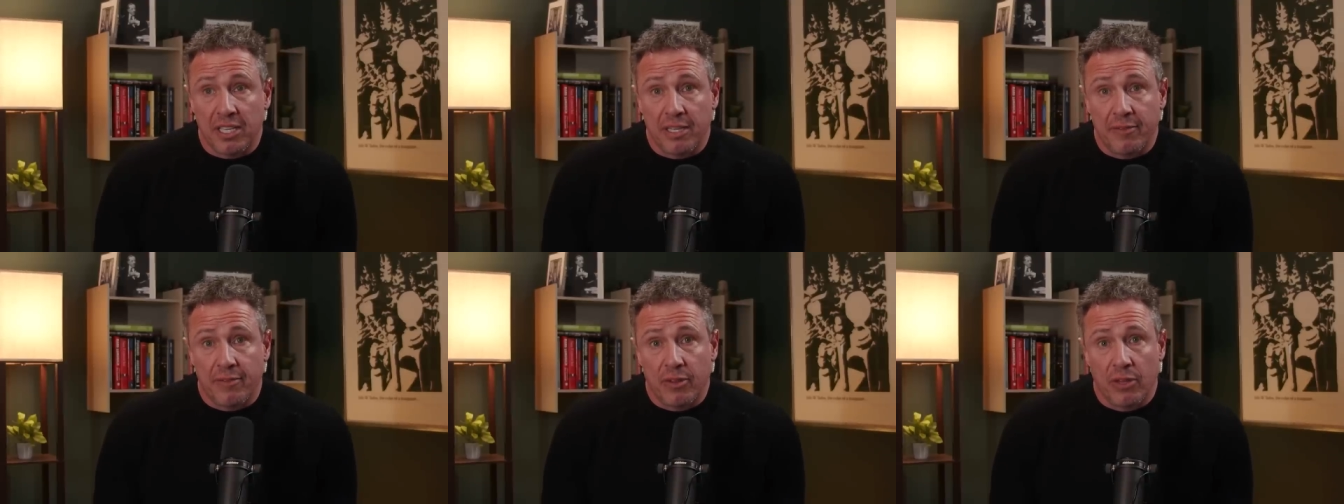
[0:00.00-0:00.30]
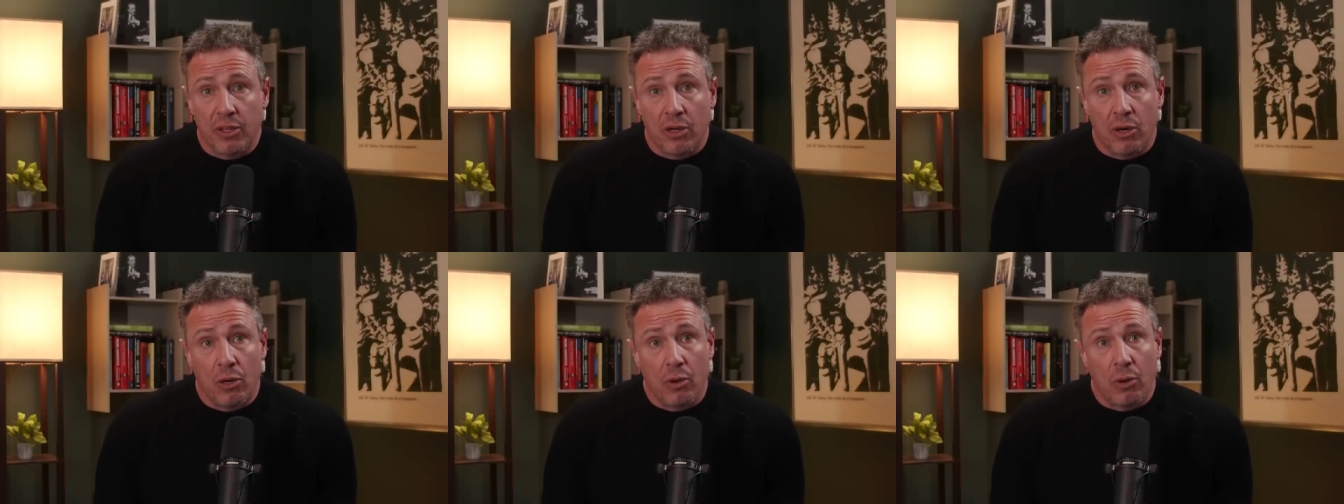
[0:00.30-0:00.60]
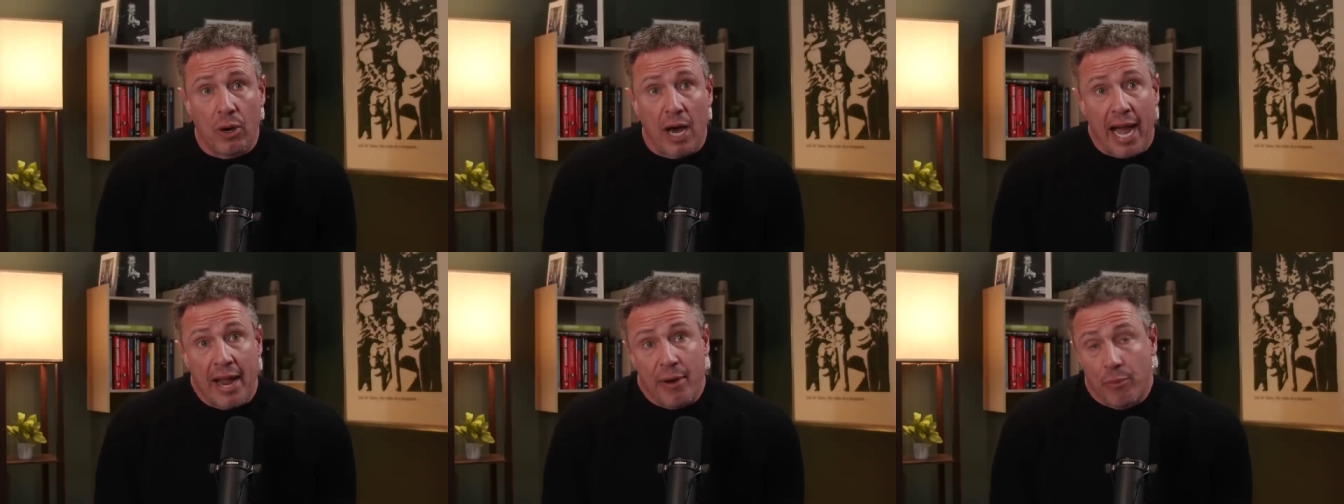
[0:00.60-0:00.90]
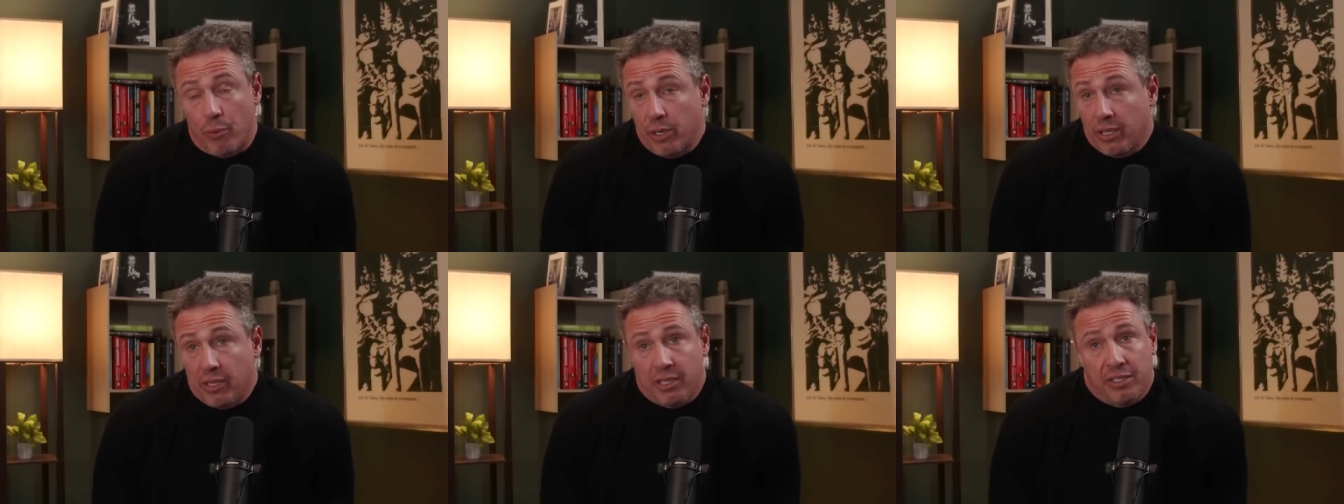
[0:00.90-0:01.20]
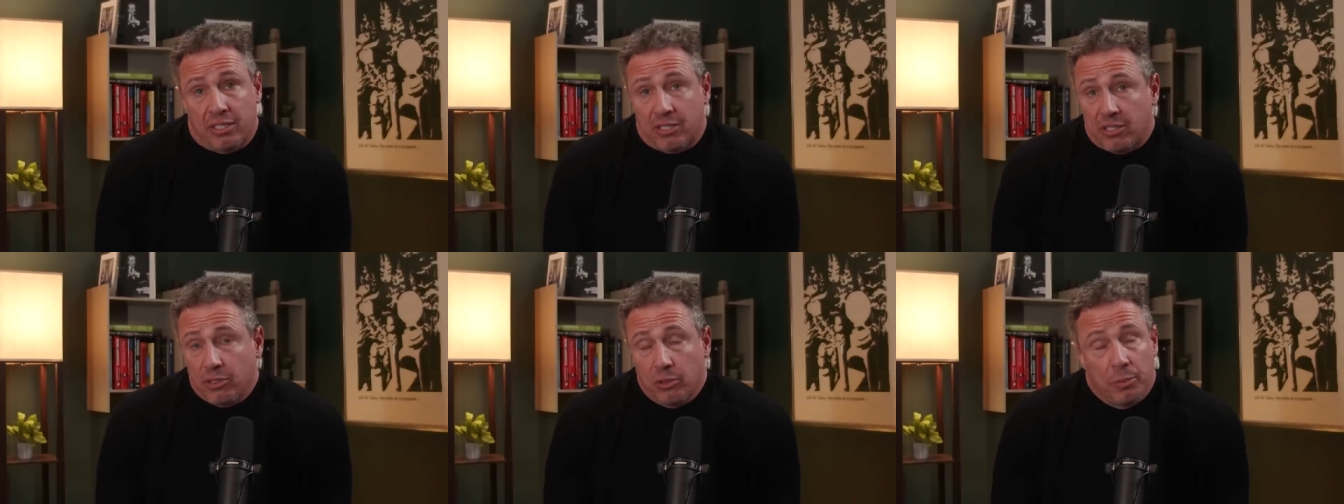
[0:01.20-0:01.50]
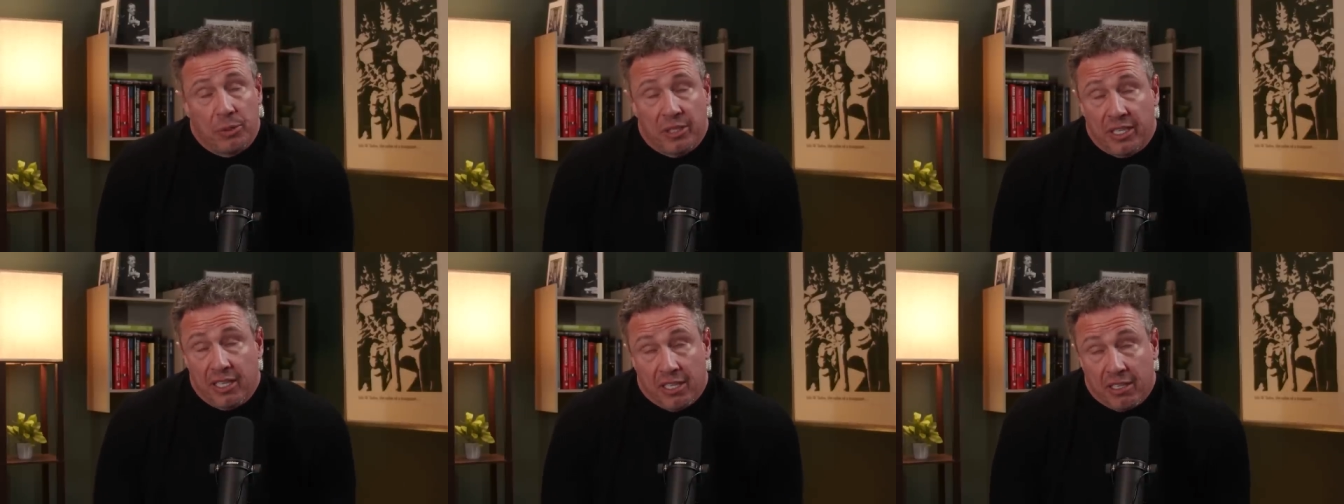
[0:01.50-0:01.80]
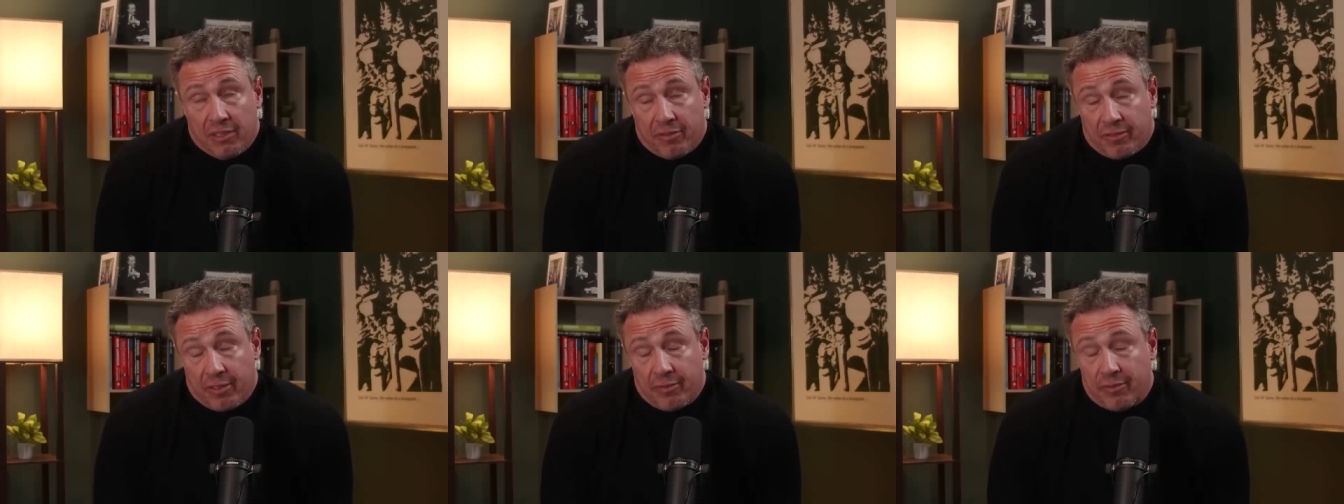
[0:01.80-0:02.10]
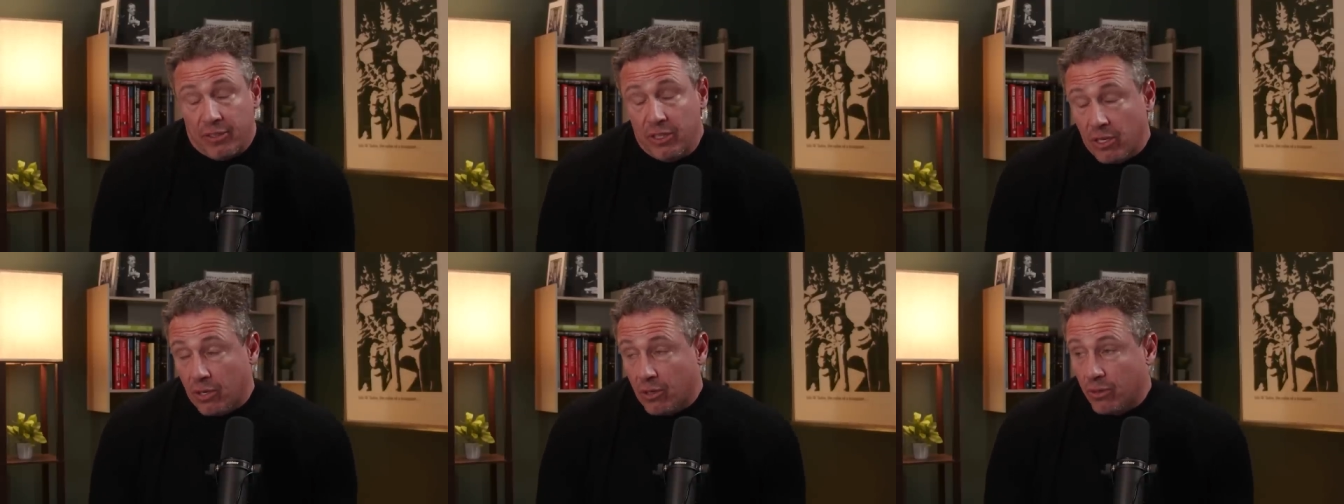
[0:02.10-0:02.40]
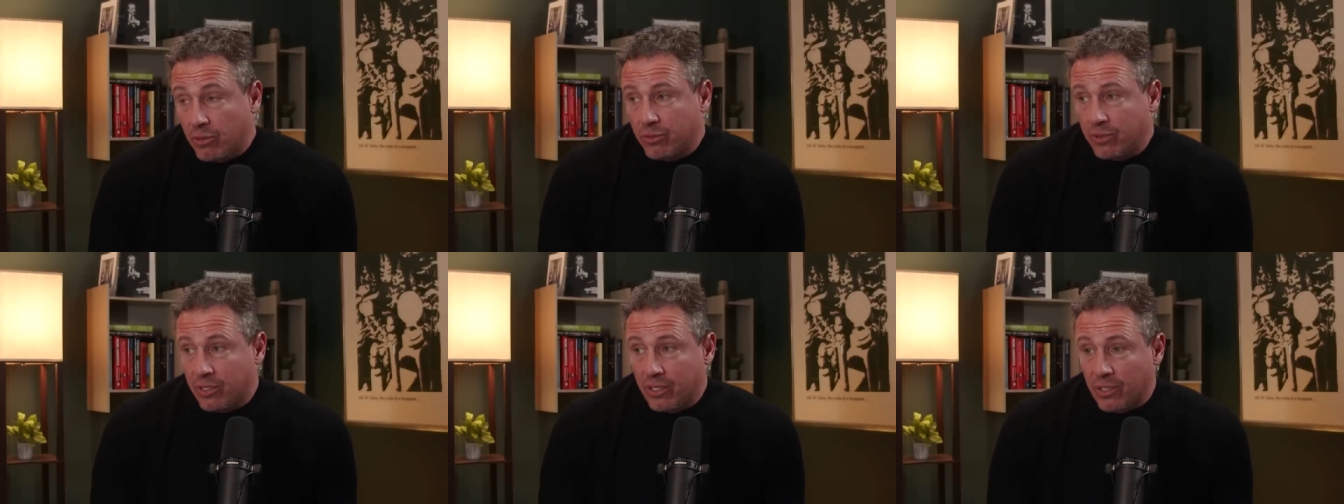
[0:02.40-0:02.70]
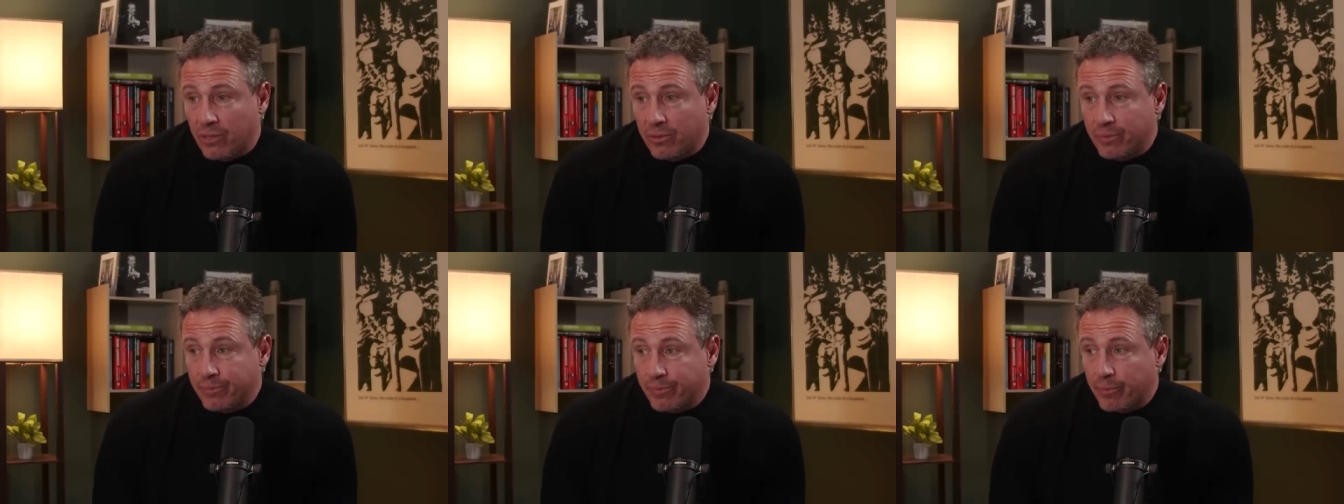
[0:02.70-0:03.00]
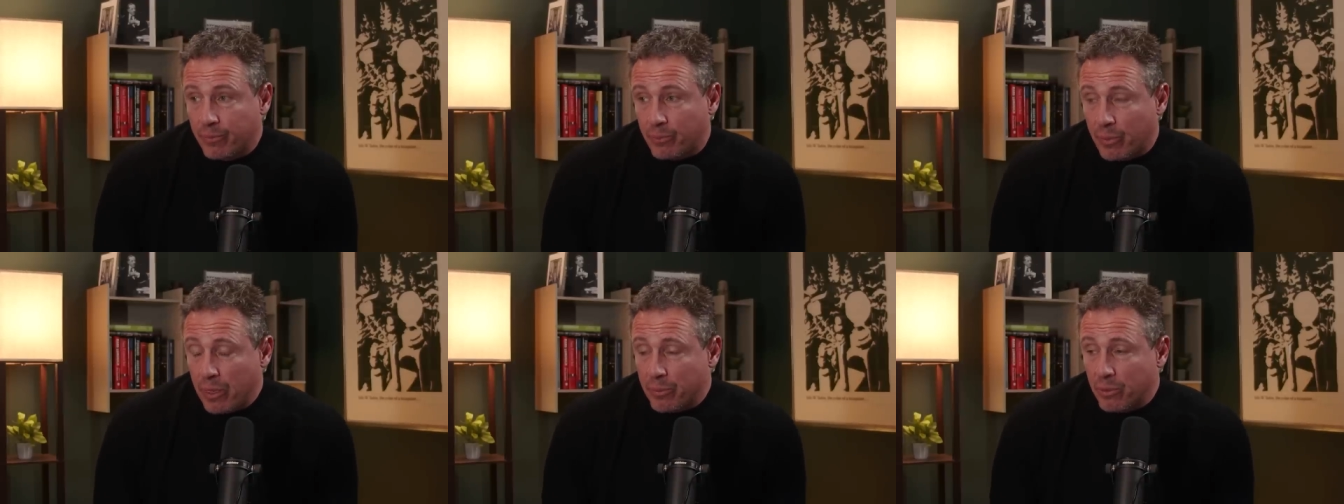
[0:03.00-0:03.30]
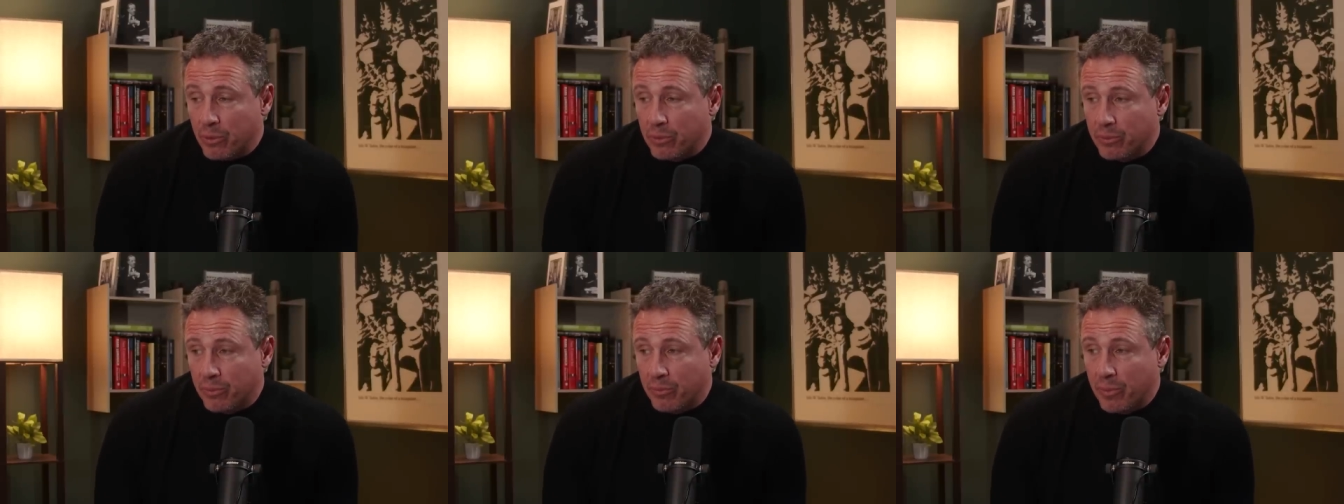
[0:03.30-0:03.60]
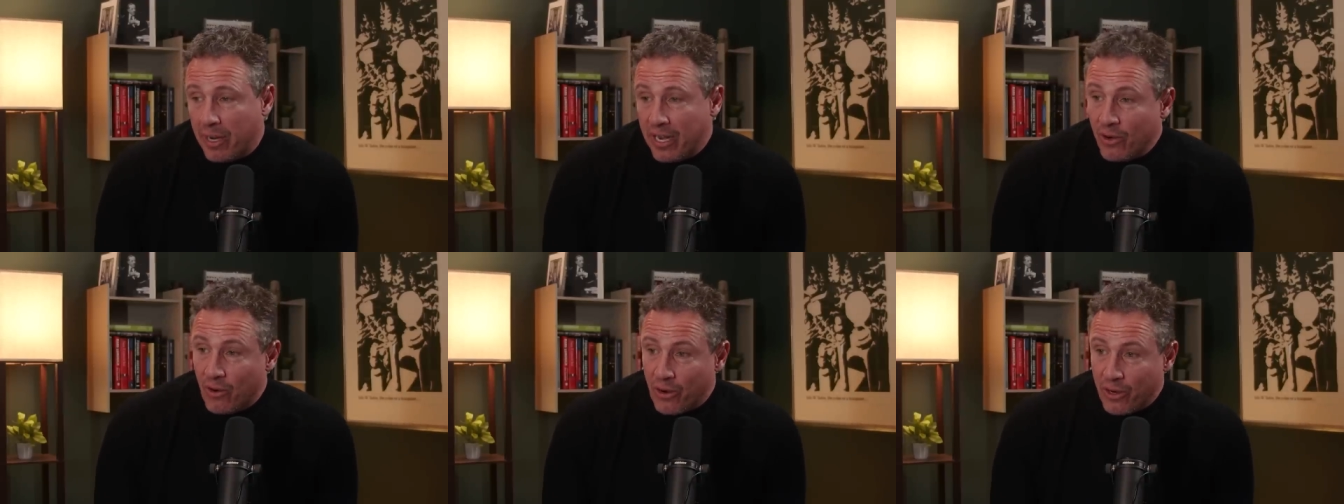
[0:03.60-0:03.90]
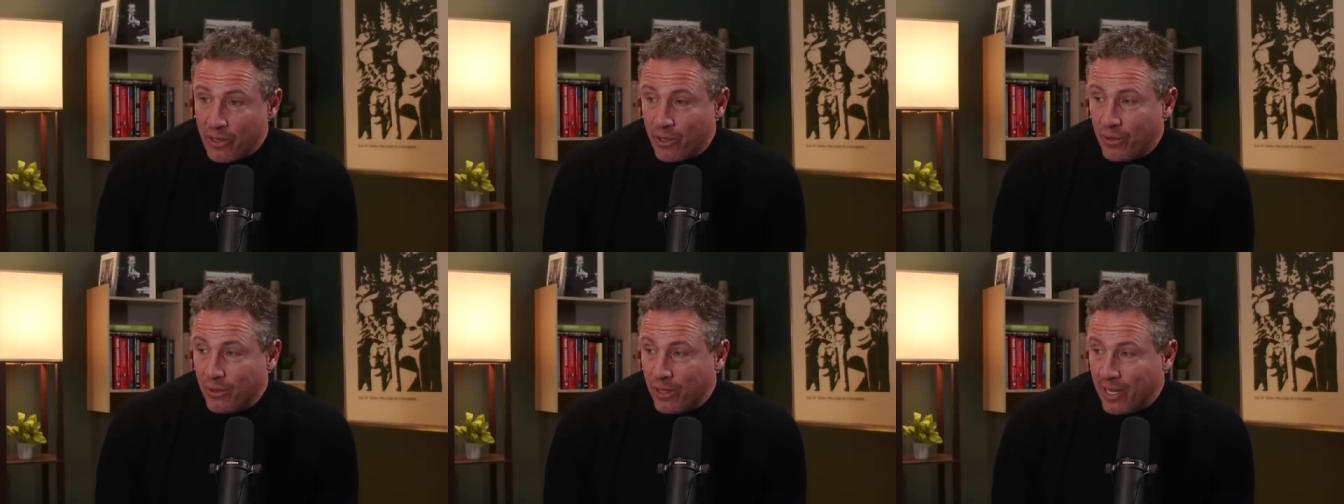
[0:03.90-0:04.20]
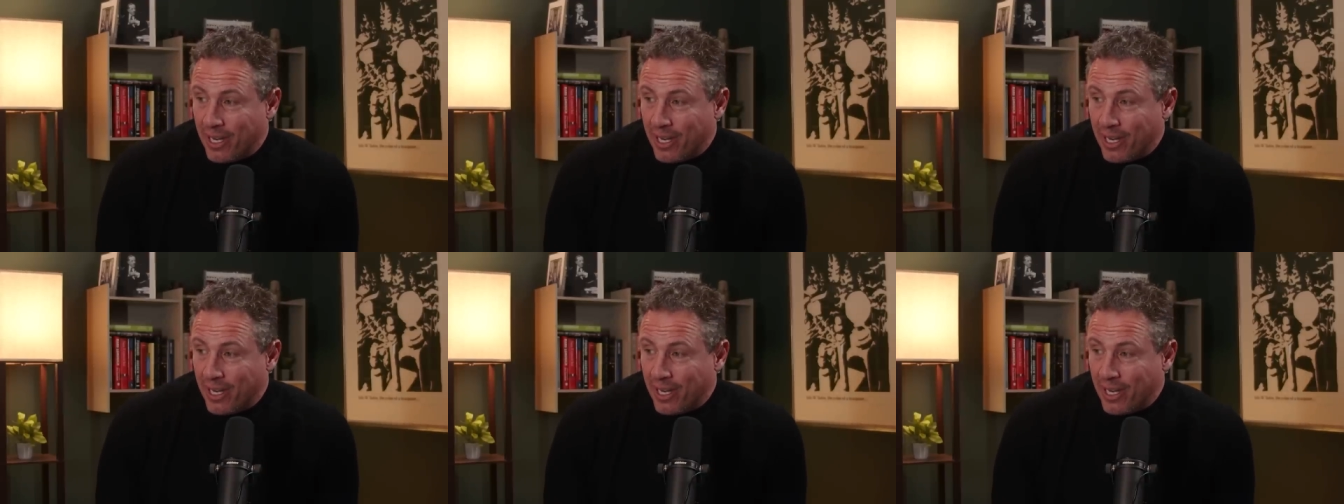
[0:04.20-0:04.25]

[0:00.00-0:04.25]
even though I really still believe, even though, you know, people might argue